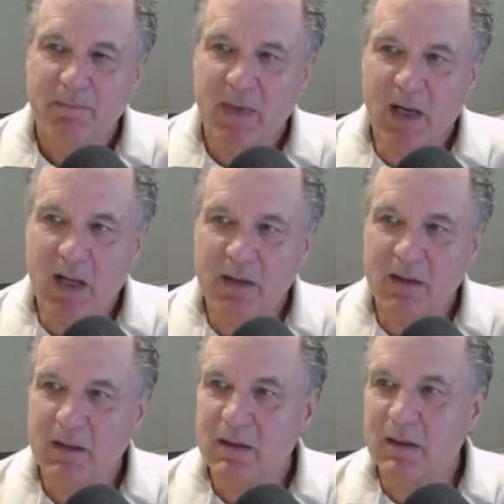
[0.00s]
on
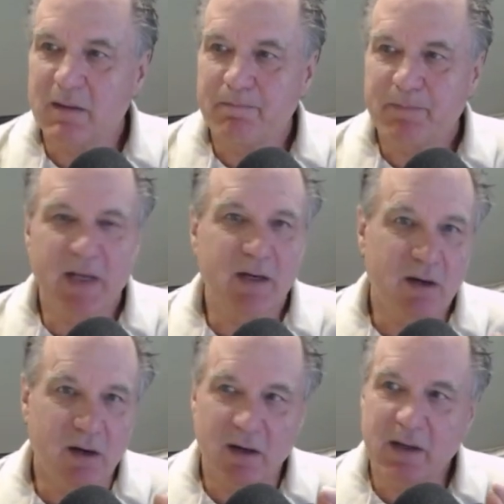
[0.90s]
a
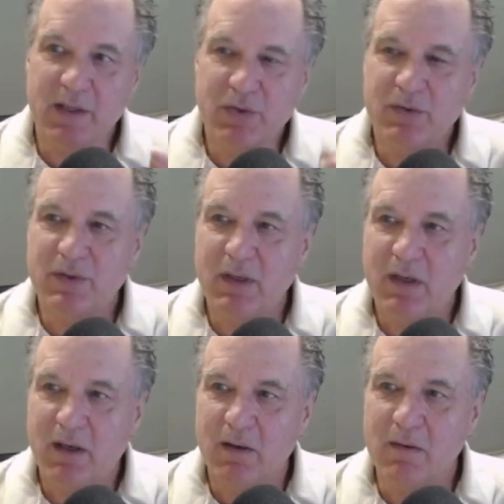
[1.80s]
car, as you see
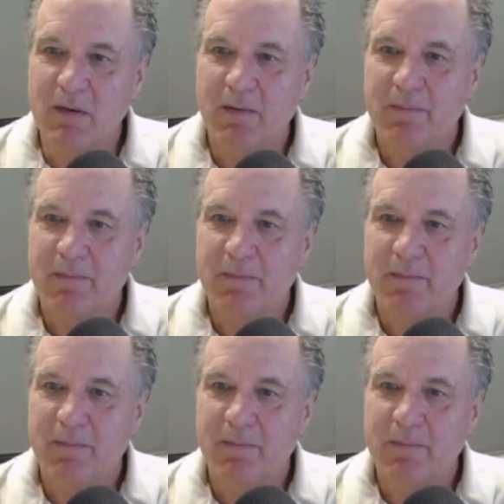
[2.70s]
here.